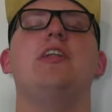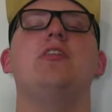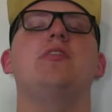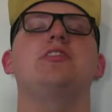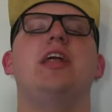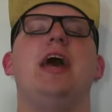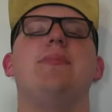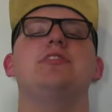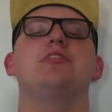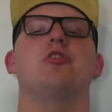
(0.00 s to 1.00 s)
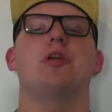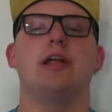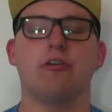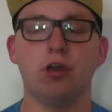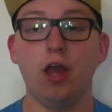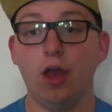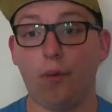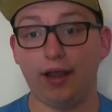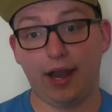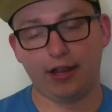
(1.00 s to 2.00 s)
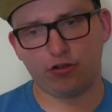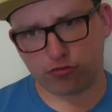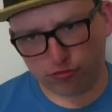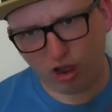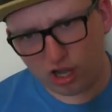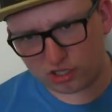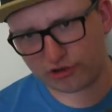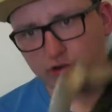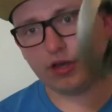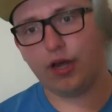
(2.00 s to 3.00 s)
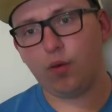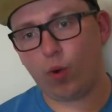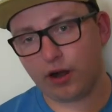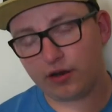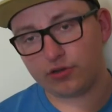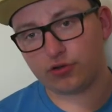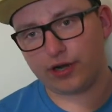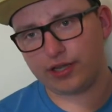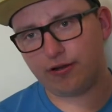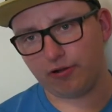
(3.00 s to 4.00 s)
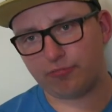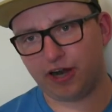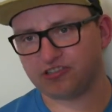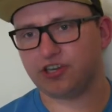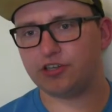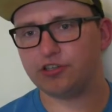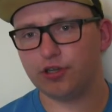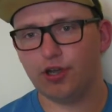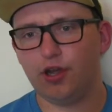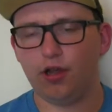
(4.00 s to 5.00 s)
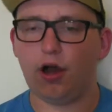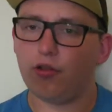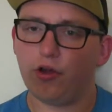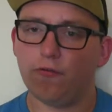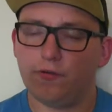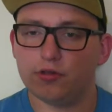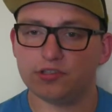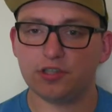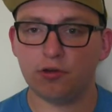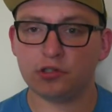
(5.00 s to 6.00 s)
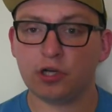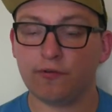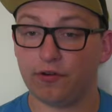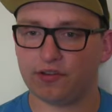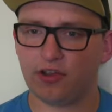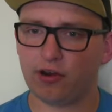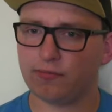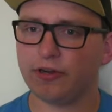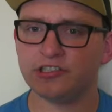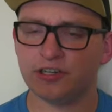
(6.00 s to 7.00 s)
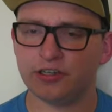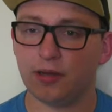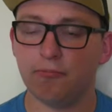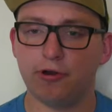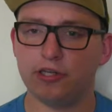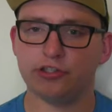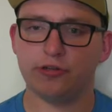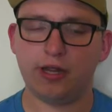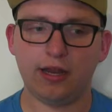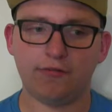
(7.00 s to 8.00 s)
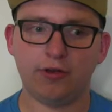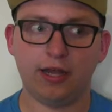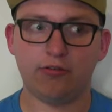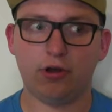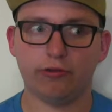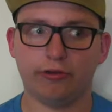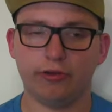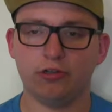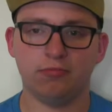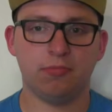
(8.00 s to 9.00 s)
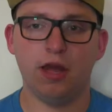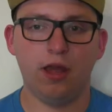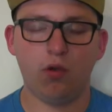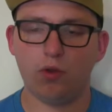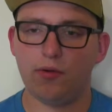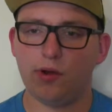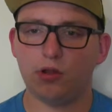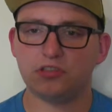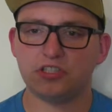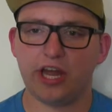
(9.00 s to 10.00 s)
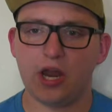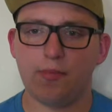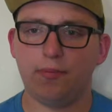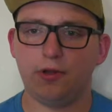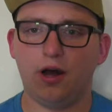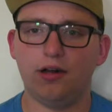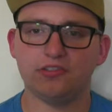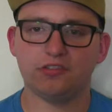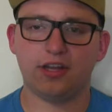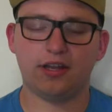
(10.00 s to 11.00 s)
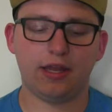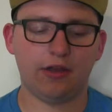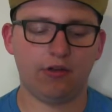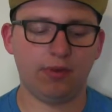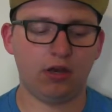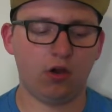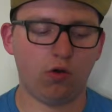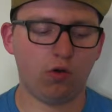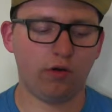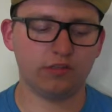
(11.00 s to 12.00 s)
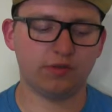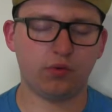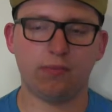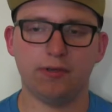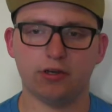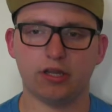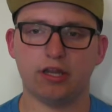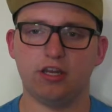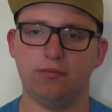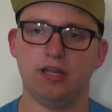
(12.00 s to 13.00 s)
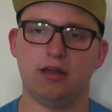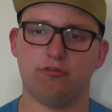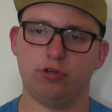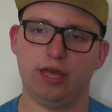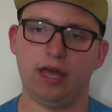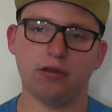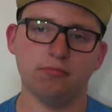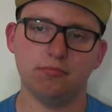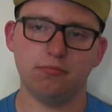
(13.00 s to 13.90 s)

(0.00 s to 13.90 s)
I knew that was going to happen sooner or later. Why Nightcrawler wanted to try to kill the president. Although, full disclosure, if it was the current president, I'm pretty sure that if Nightcrawler killed him, we would all stand up, applause, and then there would be no quarrels between mutants and humans ever again.